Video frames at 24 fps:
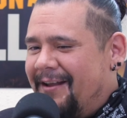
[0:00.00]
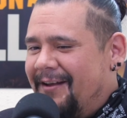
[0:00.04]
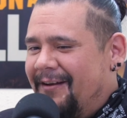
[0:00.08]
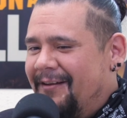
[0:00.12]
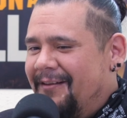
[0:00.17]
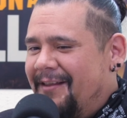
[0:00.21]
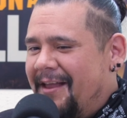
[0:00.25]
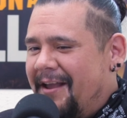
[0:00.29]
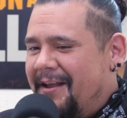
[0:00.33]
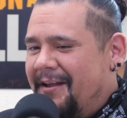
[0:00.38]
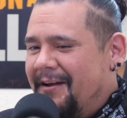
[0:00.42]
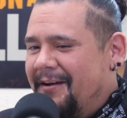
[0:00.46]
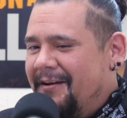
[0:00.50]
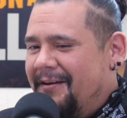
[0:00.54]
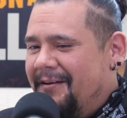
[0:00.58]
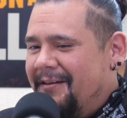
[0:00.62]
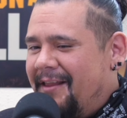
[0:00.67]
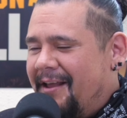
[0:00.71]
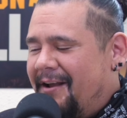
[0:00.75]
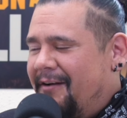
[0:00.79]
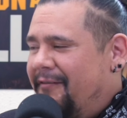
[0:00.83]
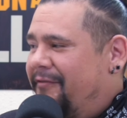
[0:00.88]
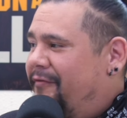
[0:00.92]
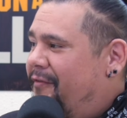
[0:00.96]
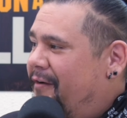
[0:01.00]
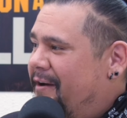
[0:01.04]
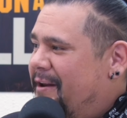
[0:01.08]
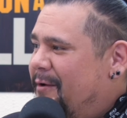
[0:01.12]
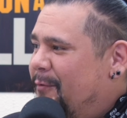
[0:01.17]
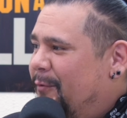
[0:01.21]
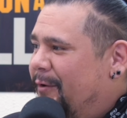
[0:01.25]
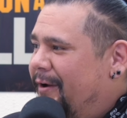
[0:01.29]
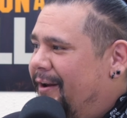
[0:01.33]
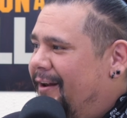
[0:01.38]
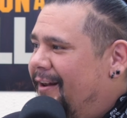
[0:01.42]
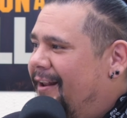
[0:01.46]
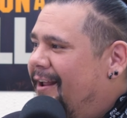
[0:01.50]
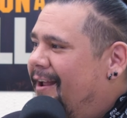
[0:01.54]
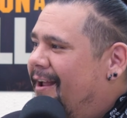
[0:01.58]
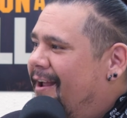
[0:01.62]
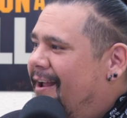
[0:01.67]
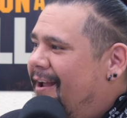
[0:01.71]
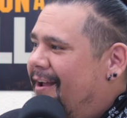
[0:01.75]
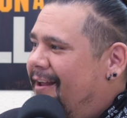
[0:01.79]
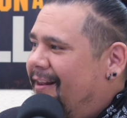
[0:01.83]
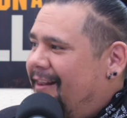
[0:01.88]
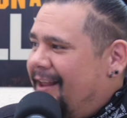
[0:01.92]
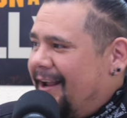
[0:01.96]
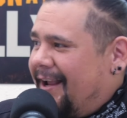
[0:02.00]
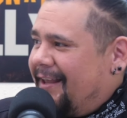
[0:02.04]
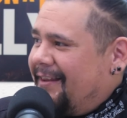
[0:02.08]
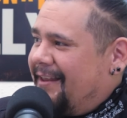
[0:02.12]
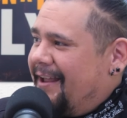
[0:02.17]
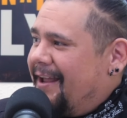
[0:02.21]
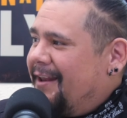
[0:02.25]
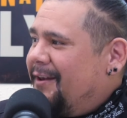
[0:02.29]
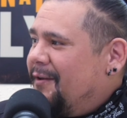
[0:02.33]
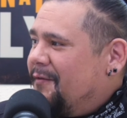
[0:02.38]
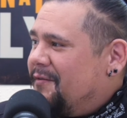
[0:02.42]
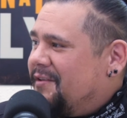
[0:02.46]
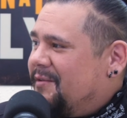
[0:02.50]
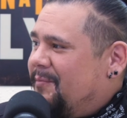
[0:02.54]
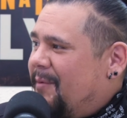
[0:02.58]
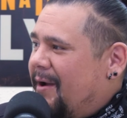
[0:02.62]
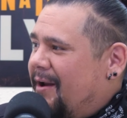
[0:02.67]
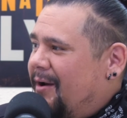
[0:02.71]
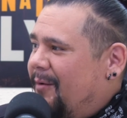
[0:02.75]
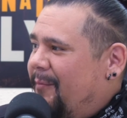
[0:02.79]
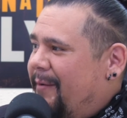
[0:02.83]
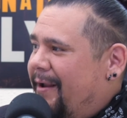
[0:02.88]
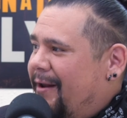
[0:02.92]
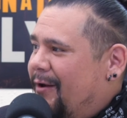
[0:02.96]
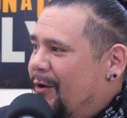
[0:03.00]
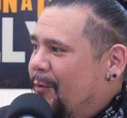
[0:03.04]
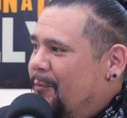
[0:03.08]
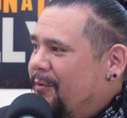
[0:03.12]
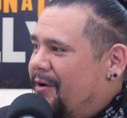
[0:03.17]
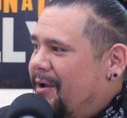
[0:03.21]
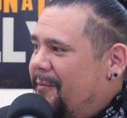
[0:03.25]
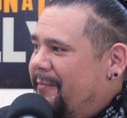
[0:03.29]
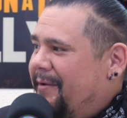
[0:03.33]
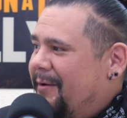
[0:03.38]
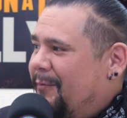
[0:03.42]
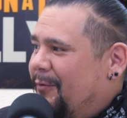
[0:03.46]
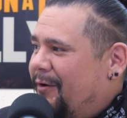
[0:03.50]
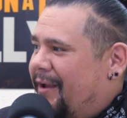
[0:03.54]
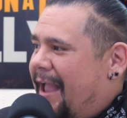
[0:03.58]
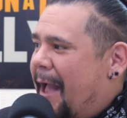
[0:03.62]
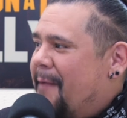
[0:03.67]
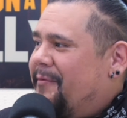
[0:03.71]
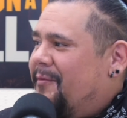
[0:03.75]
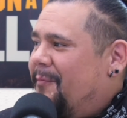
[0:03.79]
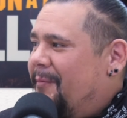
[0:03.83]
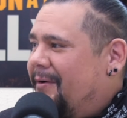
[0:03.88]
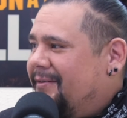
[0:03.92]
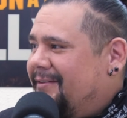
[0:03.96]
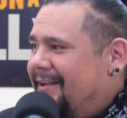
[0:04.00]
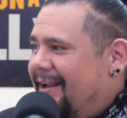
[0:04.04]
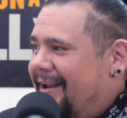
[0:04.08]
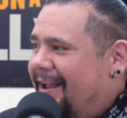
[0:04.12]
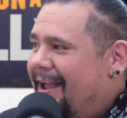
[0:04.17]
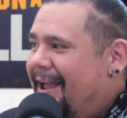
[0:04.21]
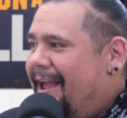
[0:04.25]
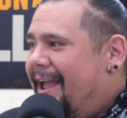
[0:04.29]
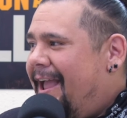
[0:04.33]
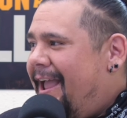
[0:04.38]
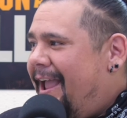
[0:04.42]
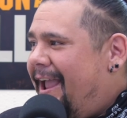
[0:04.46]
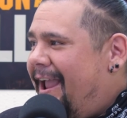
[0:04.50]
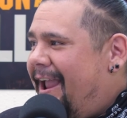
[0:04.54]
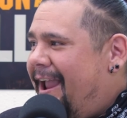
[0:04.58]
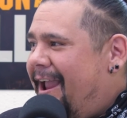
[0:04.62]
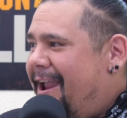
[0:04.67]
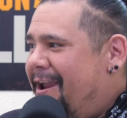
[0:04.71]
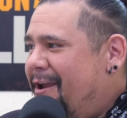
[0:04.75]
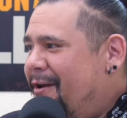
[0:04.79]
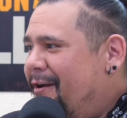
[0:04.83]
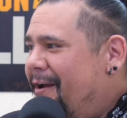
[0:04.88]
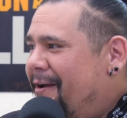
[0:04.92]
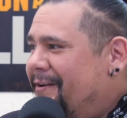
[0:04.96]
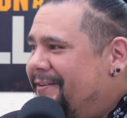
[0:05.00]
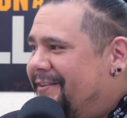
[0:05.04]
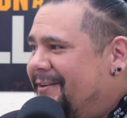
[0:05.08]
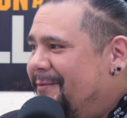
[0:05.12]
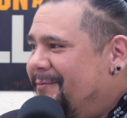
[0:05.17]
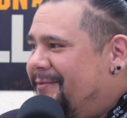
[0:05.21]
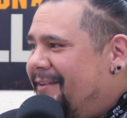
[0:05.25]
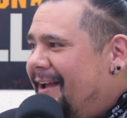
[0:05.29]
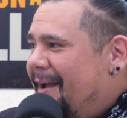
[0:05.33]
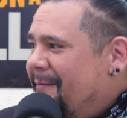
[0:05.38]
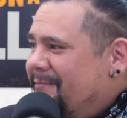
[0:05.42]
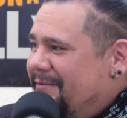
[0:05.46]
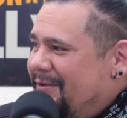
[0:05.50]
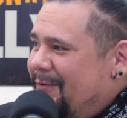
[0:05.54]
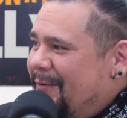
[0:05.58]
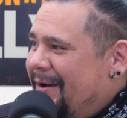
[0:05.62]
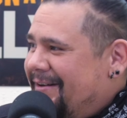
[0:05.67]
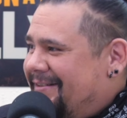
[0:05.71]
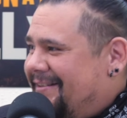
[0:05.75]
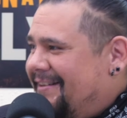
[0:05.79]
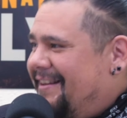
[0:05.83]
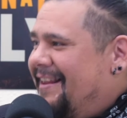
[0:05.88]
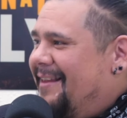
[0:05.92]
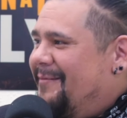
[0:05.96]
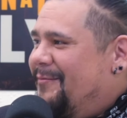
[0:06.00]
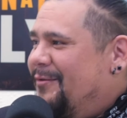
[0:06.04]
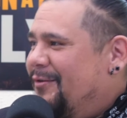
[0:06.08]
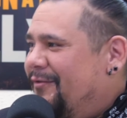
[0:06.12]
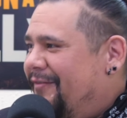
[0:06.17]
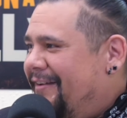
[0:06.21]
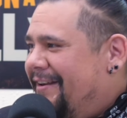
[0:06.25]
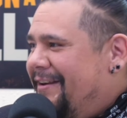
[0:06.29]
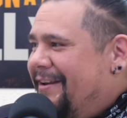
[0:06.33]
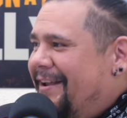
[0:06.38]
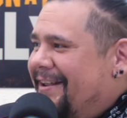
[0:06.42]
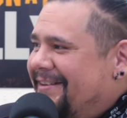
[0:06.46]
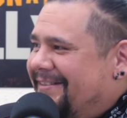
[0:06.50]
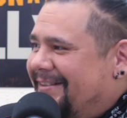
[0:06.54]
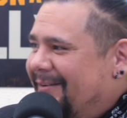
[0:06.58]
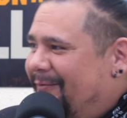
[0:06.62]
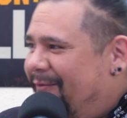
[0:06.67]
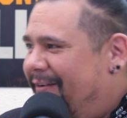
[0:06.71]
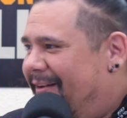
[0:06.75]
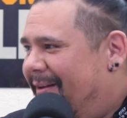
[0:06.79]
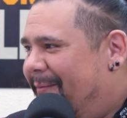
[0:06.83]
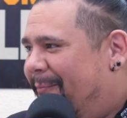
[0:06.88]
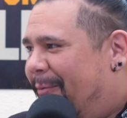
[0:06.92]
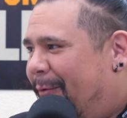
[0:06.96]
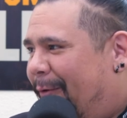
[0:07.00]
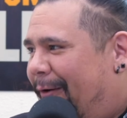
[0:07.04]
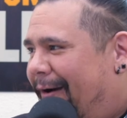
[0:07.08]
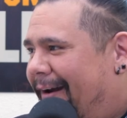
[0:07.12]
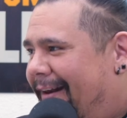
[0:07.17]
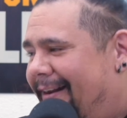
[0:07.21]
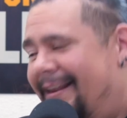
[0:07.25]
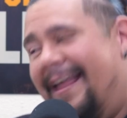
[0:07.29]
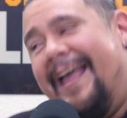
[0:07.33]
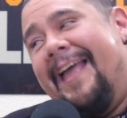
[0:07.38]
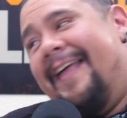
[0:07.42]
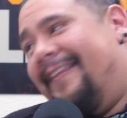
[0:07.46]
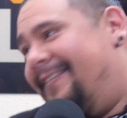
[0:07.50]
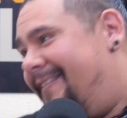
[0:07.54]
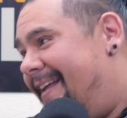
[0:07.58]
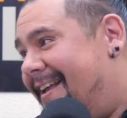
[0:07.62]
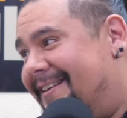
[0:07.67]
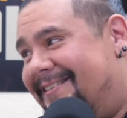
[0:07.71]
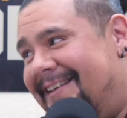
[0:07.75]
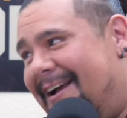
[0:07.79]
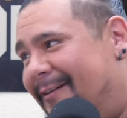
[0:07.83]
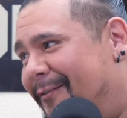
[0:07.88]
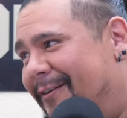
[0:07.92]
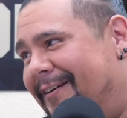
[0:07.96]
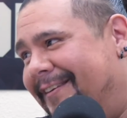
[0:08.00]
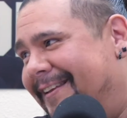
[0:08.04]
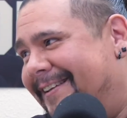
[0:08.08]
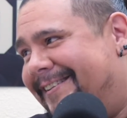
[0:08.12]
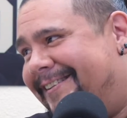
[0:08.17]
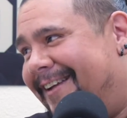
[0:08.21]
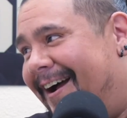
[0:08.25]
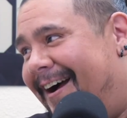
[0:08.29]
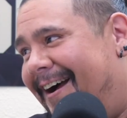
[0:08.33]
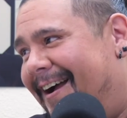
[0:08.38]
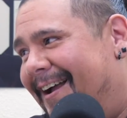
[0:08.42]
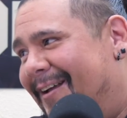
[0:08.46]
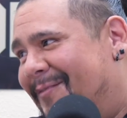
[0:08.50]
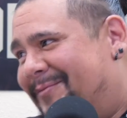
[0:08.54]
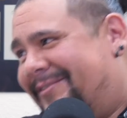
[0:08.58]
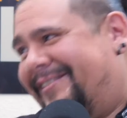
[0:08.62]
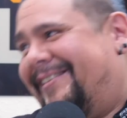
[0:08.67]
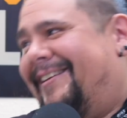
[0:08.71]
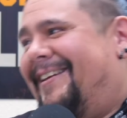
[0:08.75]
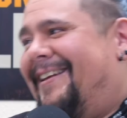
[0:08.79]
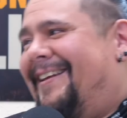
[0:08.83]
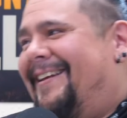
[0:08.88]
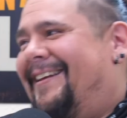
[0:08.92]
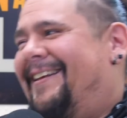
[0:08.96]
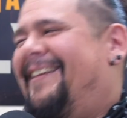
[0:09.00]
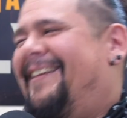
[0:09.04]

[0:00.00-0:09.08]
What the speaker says: Like a funny one, like at the end of Spider-Man: Homecoming, where Captain America's like, hey, sometimes you wait to this movie, you get something really important. That's not one of these times.